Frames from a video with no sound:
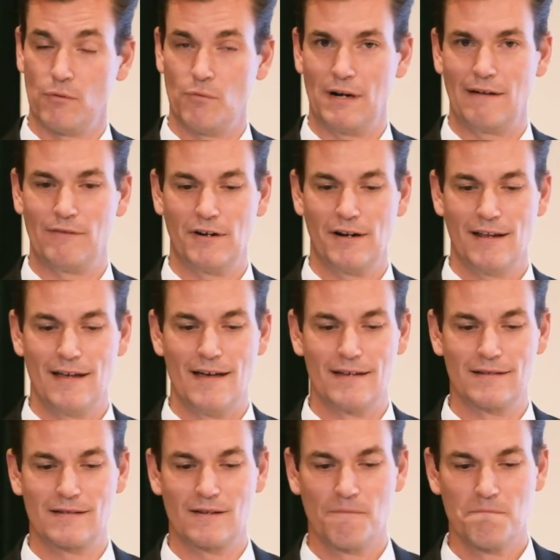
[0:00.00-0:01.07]
or whatever it
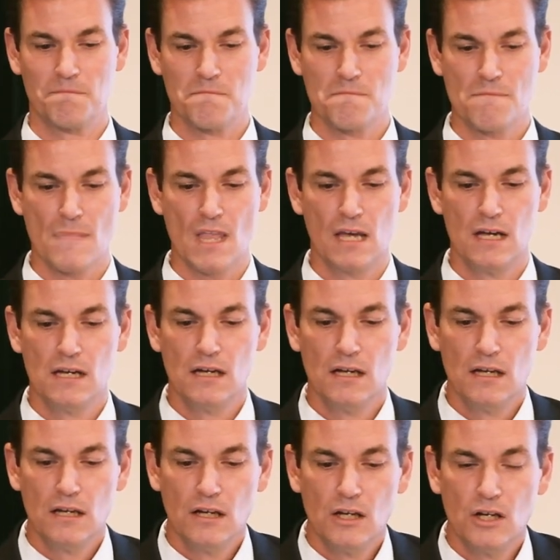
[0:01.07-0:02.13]
is.
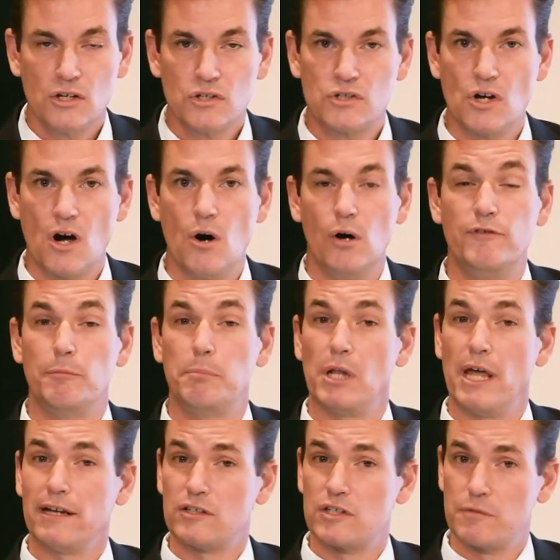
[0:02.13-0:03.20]
So if you're
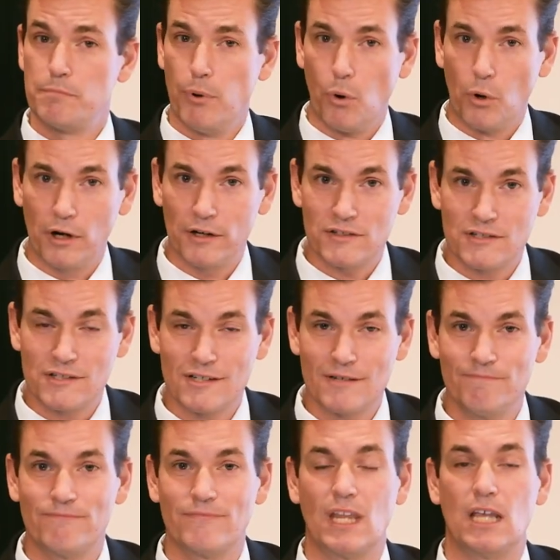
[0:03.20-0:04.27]
playing sports
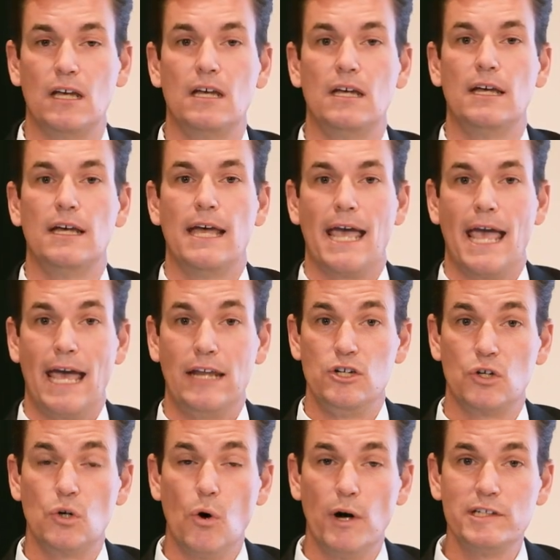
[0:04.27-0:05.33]
and
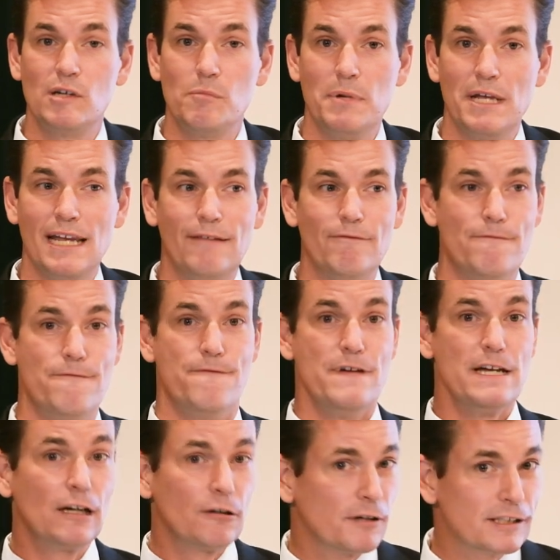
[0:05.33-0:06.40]
you're going to be
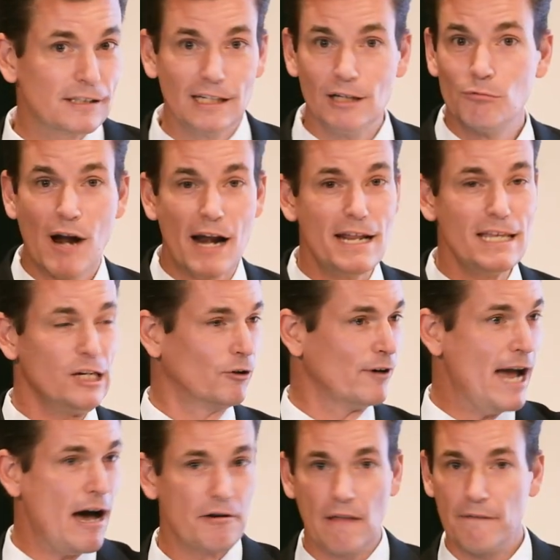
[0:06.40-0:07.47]
vigorously running, you're
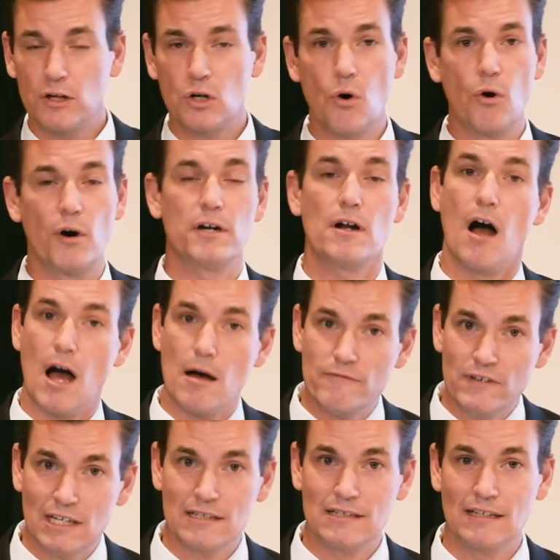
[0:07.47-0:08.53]
out on the court,
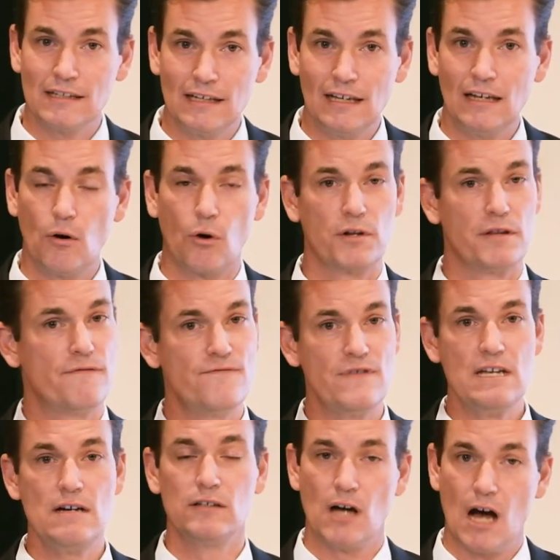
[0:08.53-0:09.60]
obviously, or the
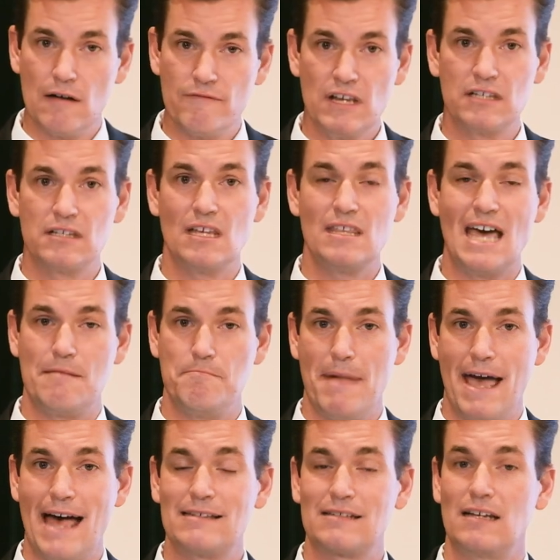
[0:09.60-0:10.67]
field, obviously, that
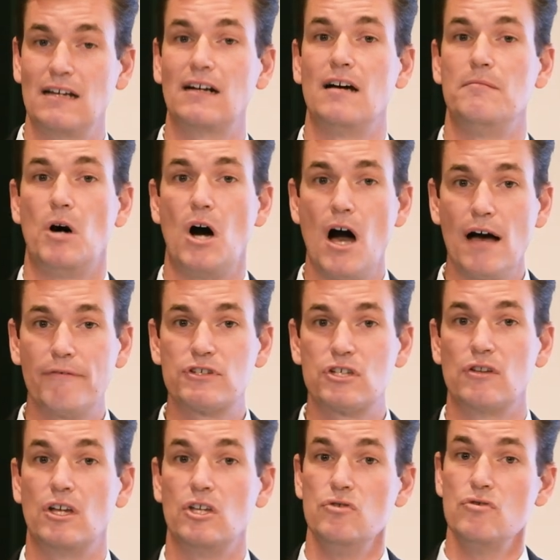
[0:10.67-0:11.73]
mask can come off
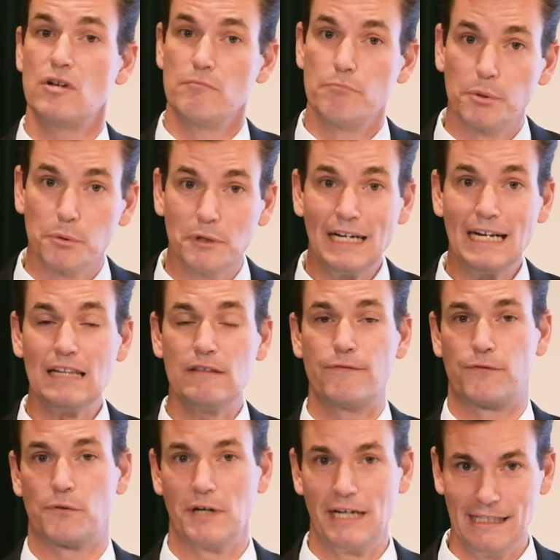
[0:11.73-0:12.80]
so that you can breathe
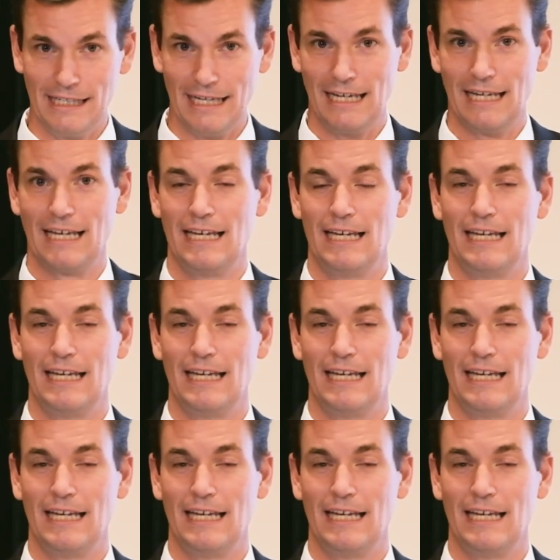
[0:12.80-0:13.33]
freely.